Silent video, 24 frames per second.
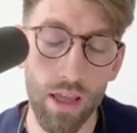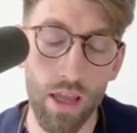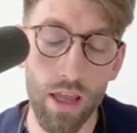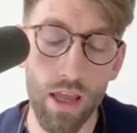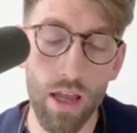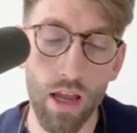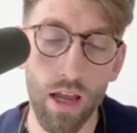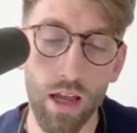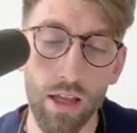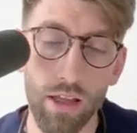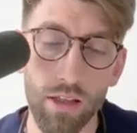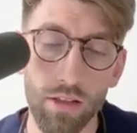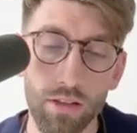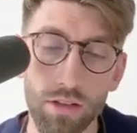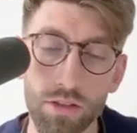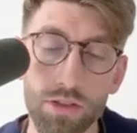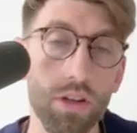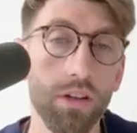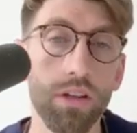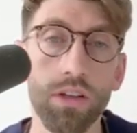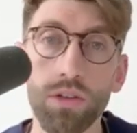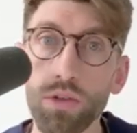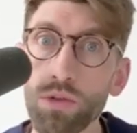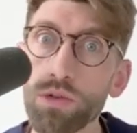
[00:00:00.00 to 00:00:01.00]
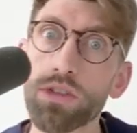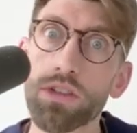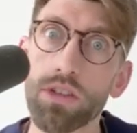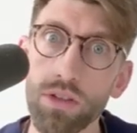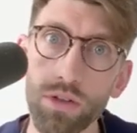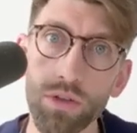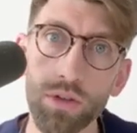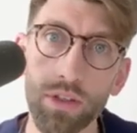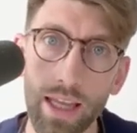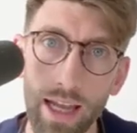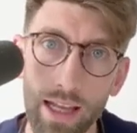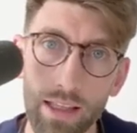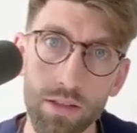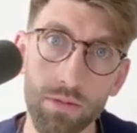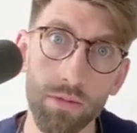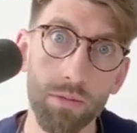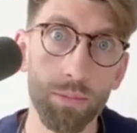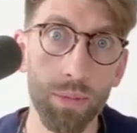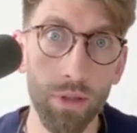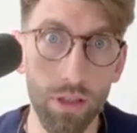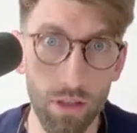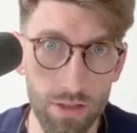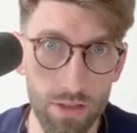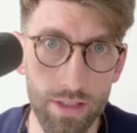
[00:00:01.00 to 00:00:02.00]
And so used the UCAT
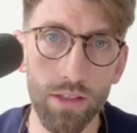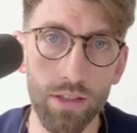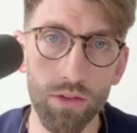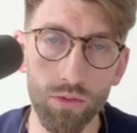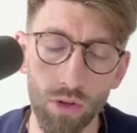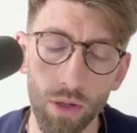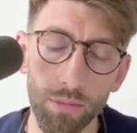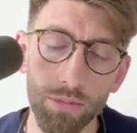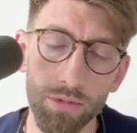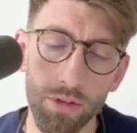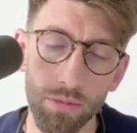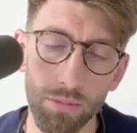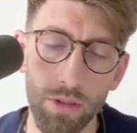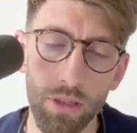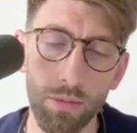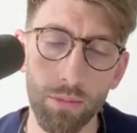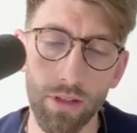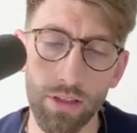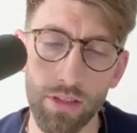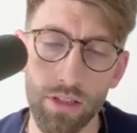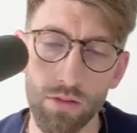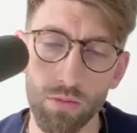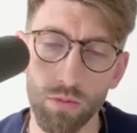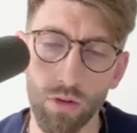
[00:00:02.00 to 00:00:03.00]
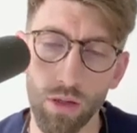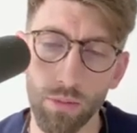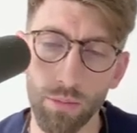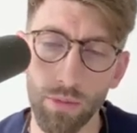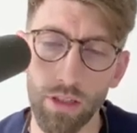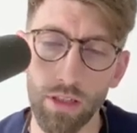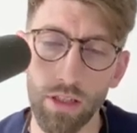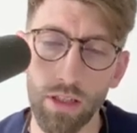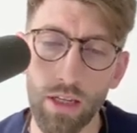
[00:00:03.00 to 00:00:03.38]
because they dropped the BMAT is what I mean.